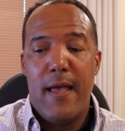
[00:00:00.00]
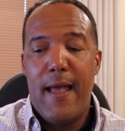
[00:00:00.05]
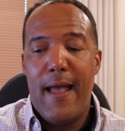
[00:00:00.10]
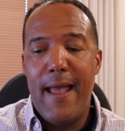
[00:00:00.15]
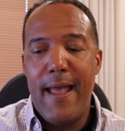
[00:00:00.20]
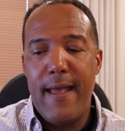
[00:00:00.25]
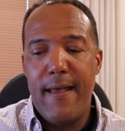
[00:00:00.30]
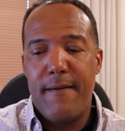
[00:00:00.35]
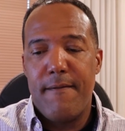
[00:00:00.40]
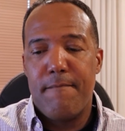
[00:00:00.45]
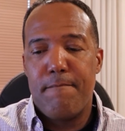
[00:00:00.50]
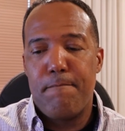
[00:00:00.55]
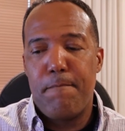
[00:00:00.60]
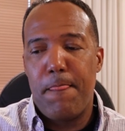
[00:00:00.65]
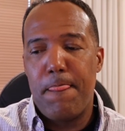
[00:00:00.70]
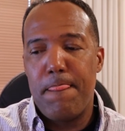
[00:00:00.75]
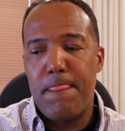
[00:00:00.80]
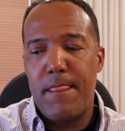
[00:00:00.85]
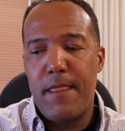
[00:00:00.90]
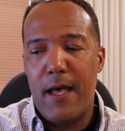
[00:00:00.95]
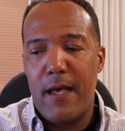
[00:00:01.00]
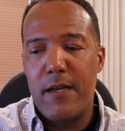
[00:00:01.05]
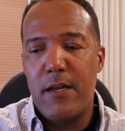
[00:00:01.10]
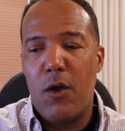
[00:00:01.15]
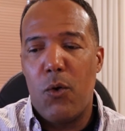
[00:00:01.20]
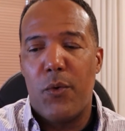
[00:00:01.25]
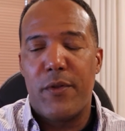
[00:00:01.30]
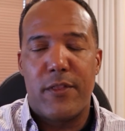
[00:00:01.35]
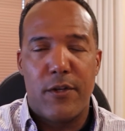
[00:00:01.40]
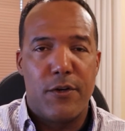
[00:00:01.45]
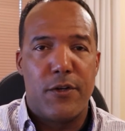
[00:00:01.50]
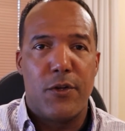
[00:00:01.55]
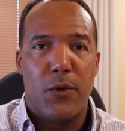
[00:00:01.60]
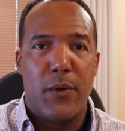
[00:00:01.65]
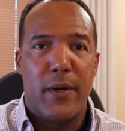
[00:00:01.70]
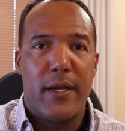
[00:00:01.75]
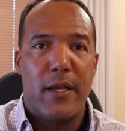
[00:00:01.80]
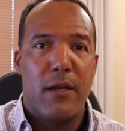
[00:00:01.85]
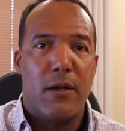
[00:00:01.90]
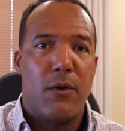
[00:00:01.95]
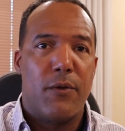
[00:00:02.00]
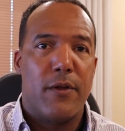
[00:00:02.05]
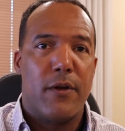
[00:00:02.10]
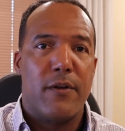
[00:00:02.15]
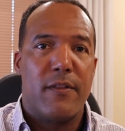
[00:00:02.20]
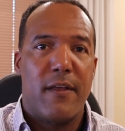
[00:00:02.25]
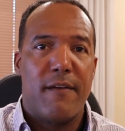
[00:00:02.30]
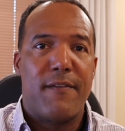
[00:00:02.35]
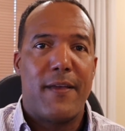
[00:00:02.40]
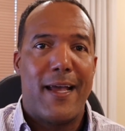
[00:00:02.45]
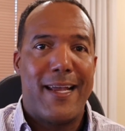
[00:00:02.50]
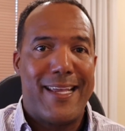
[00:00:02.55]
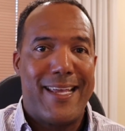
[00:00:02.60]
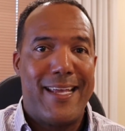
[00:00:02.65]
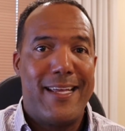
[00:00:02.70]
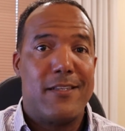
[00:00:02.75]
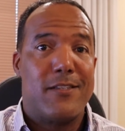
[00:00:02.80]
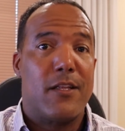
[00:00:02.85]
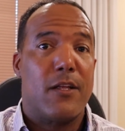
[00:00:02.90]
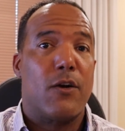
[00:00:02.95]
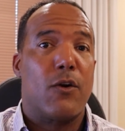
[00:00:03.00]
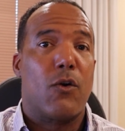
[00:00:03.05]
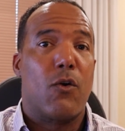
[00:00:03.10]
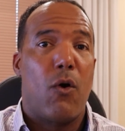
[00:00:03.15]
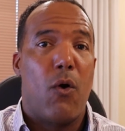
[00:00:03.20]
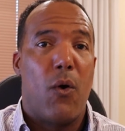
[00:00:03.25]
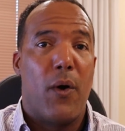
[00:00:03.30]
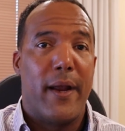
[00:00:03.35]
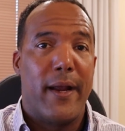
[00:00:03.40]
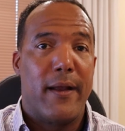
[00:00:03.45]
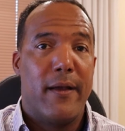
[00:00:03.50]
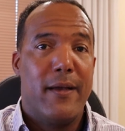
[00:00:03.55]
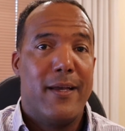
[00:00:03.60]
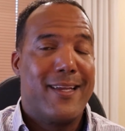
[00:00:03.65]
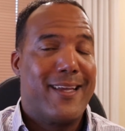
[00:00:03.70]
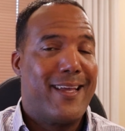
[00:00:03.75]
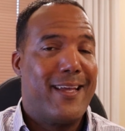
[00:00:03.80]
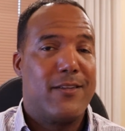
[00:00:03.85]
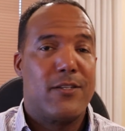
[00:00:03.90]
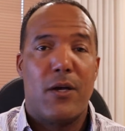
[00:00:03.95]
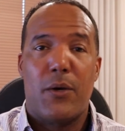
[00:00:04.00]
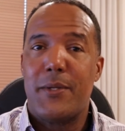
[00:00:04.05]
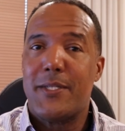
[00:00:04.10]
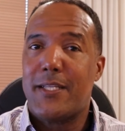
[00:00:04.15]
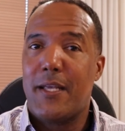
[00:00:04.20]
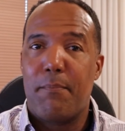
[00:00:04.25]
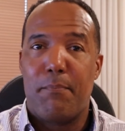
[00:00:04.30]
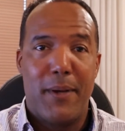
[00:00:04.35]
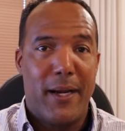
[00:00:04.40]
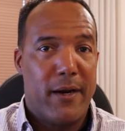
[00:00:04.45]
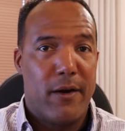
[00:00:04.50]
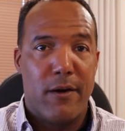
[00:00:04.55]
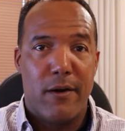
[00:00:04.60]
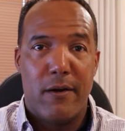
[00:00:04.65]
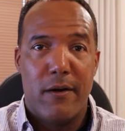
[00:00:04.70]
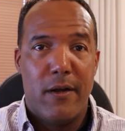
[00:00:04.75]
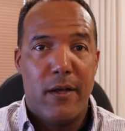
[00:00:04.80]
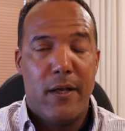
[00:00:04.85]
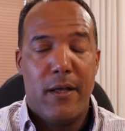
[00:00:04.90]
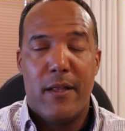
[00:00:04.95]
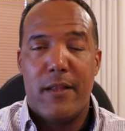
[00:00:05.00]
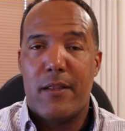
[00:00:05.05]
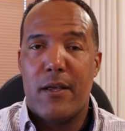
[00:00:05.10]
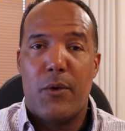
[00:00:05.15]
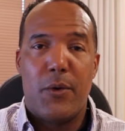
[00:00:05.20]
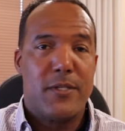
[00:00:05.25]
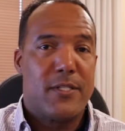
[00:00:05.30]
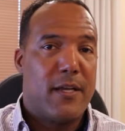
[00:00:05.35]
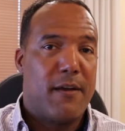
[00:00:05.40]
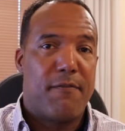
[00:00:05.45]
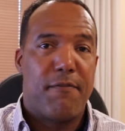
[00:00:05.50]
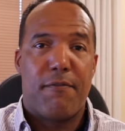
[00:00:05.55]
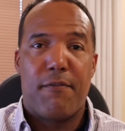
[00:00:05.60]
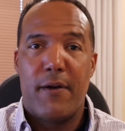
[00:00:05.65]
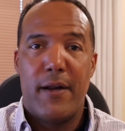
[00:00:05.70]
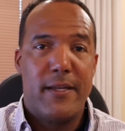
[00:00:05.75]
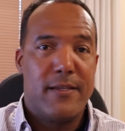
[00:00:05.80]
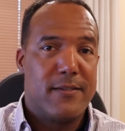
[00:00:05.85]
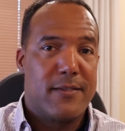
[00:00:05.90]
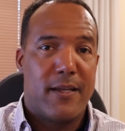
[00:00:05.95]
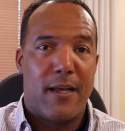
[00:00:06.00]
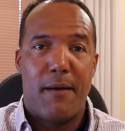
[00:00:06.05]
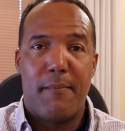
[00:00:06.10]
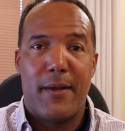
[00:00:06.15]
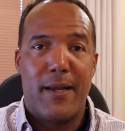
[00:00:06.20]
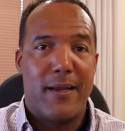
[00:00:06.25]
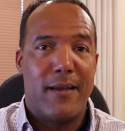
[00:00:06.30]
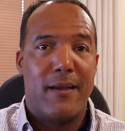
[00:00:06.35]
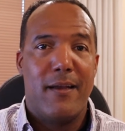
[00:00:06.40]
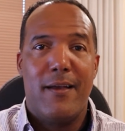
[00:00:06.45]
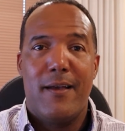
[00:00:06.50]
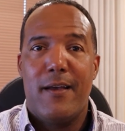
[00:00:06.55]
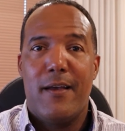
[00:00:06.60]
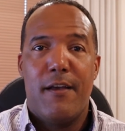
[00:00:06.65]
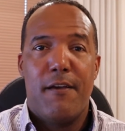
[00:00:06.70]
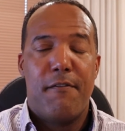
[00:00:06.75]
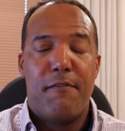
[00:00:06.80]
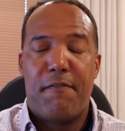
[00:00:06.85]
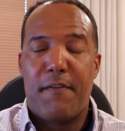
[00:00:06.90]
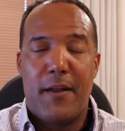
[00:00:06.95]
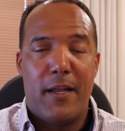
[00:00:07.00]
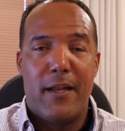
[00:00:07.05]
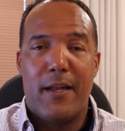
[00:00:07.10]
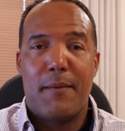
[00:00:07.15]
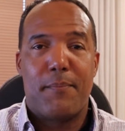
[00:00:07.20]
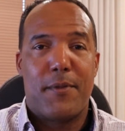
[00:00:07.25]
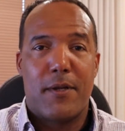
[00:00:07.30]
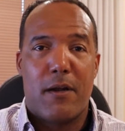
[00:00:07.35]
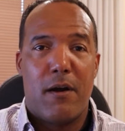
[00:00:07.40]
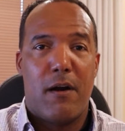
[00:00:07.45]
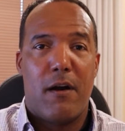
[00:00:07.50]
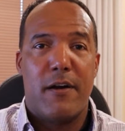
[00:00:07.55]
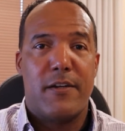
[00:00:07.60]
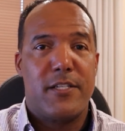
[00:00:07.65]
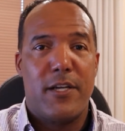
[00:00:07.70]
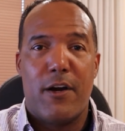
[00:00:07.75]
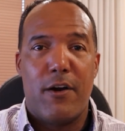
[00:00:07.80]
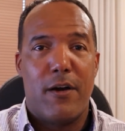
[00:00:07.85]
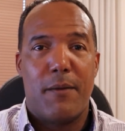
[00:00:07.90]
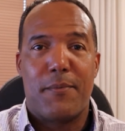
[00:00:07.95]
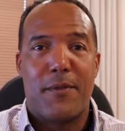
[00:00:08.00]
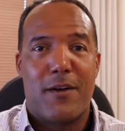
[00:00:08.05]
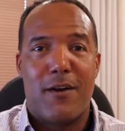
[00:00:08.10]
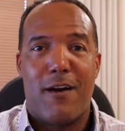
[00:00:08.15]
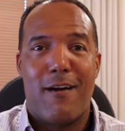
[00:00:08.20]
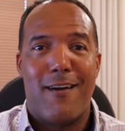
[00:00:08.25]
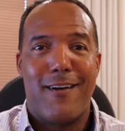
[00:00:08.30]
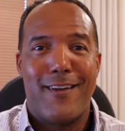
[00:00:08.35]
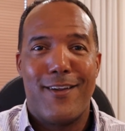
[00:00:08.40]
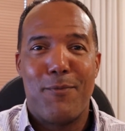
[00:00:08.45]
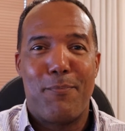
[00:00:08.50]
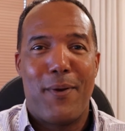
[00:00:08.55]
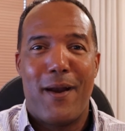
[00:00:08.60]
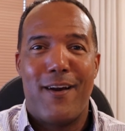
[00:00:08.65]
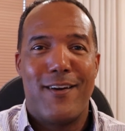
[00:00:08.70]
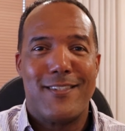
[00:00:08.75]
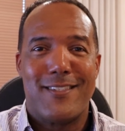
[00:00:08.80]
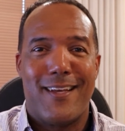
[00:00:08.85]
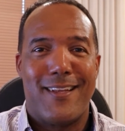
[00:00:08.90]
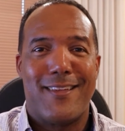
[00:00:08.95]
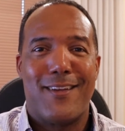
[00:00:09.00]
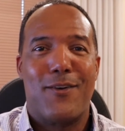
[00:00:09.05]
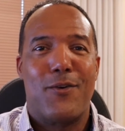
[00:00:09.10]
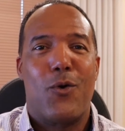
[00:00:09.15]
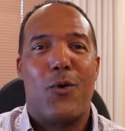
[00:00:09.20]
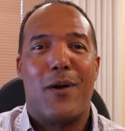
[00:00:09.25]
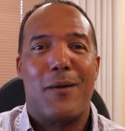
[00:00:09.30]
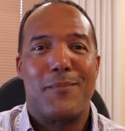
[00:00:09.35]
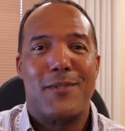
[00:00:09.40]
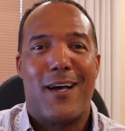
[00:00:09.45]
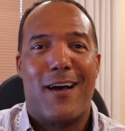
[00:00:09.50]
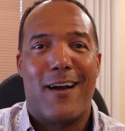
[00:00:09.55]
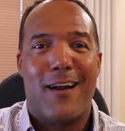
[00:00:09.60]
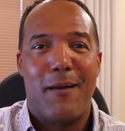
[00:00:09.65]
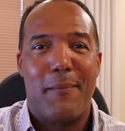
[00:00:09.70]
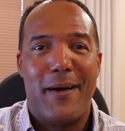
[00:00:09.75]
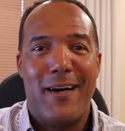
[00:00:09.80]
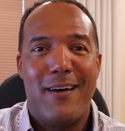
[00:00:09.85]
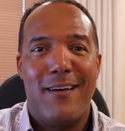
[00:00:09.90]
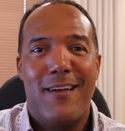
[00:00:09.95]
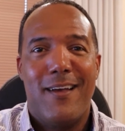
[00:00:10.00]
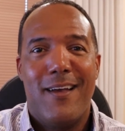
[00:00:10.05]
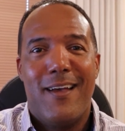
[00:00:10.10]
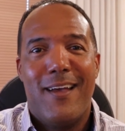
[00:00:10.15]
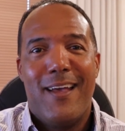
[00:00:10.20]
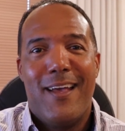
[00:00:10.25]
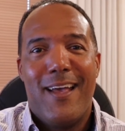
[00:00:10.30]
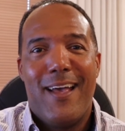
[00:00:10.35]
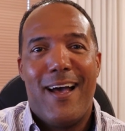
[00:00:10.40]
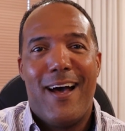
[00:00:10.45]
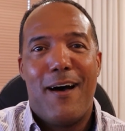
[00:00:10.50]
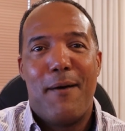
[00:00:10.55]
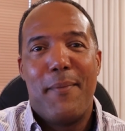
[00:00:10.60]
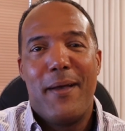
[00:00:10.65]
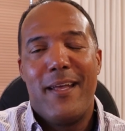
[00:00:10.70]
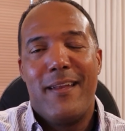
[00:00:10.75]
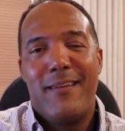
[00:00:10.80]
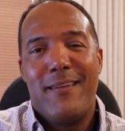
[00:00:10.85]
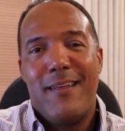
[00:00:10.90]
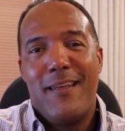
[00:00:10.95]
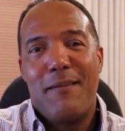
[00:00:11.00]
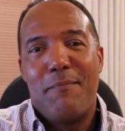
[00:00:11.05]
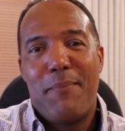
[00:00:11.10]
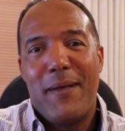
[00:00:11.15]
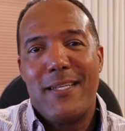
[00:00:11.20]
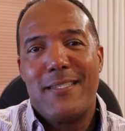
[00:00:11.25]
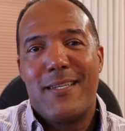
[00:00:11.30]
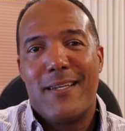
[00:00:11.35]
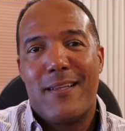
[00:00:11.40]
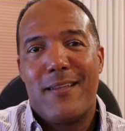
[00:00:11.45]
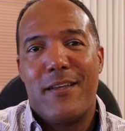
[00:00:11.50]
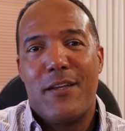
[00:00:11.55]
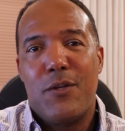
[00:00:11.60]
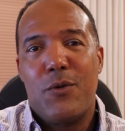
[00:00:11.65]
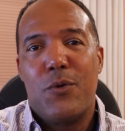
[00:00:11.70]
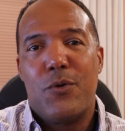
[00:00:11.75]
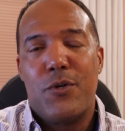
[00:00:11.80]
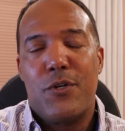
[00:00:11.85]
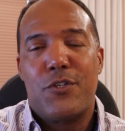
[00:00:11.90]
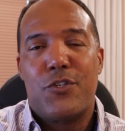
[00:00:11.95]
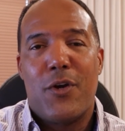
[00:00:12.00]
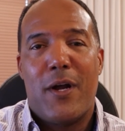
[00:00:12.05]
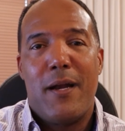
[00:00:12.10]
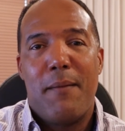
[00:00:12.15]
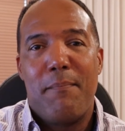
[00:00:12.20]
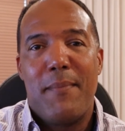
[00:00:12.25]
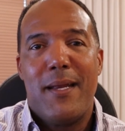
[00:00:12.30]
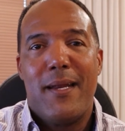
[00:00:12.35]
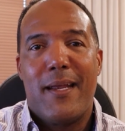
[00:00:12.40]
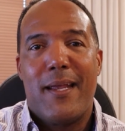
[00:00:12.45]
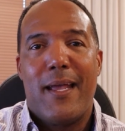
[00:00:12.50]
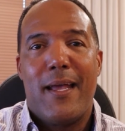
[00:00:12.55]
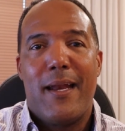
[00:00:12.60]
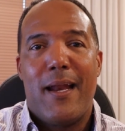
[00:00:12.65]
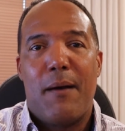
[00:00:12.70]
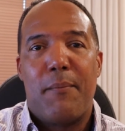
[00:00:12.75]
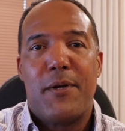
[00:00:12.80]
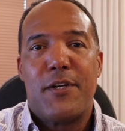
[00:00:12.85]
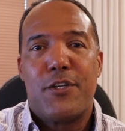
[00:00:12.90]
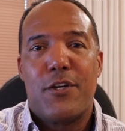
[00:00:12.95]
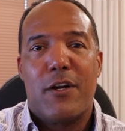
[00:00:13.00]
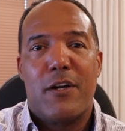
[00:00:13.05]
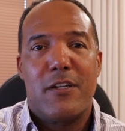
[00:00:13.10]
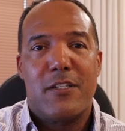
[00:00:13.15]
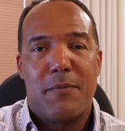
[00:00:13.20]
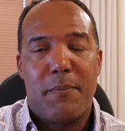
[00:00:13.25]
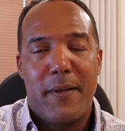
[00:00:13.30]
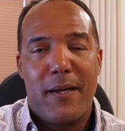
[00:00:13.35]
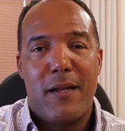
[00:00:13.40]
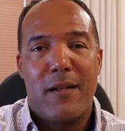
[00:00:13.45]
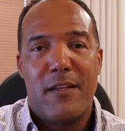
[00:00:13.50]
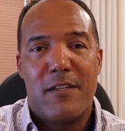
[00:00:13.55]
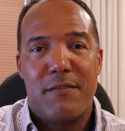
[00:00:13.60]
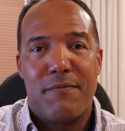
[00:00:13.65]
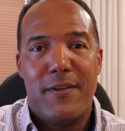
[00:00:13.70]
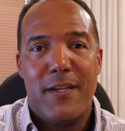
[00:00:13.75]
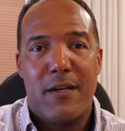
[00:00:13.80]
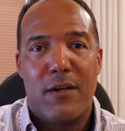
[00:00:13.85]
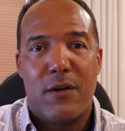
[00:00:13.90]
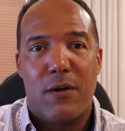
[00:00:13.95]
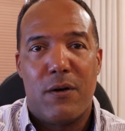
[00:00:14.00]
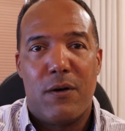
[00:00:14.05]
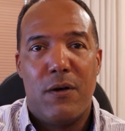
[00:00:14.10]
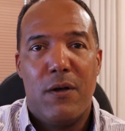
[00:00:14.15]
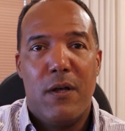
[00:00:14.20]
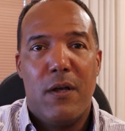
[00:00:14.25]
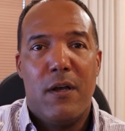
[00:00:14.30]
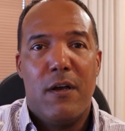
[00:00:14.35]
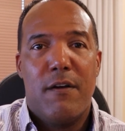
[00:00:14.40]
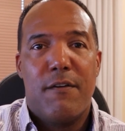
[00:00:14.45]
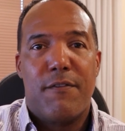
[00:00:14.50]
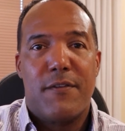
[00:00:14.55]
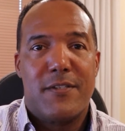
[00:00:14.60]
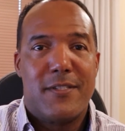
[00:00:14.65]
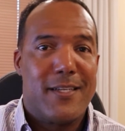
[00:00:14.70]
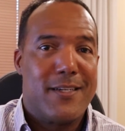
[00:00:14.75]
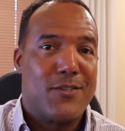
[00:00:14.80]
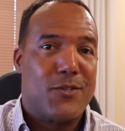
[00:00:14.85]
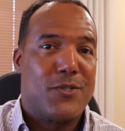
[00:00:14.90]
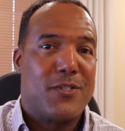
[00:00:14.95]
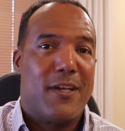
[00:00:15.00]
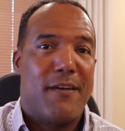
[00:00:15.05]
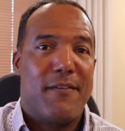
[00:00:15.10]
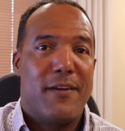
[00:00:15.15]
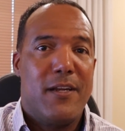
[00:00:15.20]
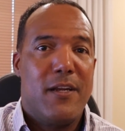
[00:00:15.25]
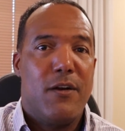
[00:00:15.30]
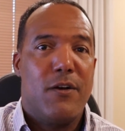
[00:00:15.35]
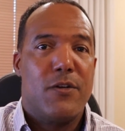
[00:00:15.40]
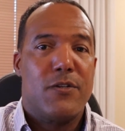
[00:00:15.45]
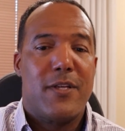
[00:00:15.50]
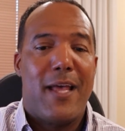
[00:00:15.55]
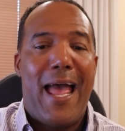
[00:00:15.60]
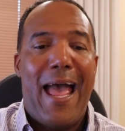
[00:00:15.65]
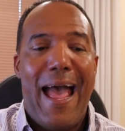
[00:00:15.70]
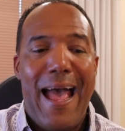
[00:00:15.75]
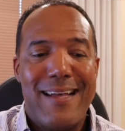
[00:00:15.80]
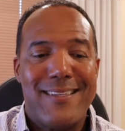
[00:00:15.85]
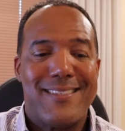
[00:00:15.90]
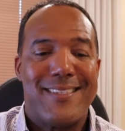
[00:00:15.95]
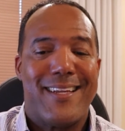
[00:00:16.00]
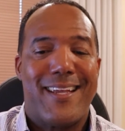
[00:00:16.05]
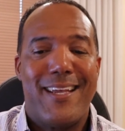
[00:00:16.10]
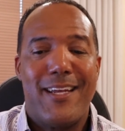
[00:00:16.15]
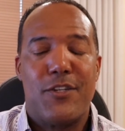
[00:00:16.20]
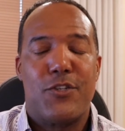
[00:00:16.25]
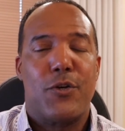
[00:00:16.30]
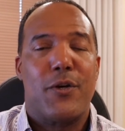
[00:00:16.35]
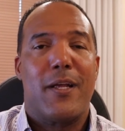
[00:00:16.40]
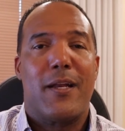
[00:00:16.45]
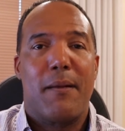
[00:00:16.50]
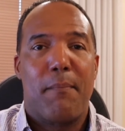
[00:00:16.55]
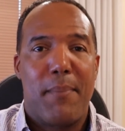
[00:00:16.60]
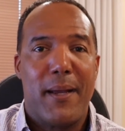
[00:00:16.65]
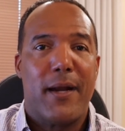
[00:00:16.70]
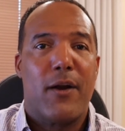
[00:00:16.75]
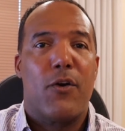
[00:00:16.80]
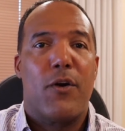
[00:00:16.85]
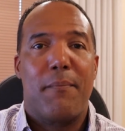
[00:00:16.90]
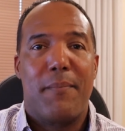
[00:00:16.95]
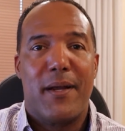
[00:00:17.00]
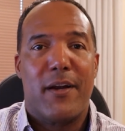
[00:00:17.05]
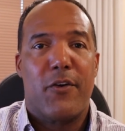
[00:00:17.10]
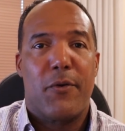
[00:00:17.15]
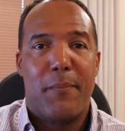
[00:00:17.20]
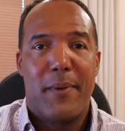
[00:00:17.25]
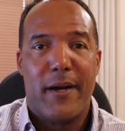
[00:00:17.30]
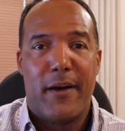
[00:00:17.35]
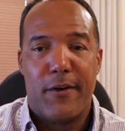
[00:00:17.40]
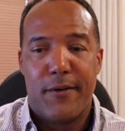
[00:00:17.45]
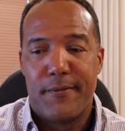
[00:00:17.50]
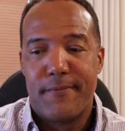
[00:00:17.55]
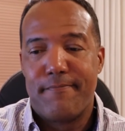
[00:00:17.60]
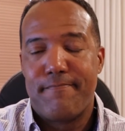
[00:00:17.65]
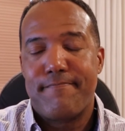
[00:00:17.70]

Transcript: And I know what they're doing. You know, they've got kids that are growing. Kids always get bigger. They always have friends coming, filling up the car, tearing up the car. You parents out there know what I'm talking about. And basically, you're trying to mitigate how much you're going to spend on this vehicle for 6 or 7 years as the kids are getting bigger and bigger and bigger.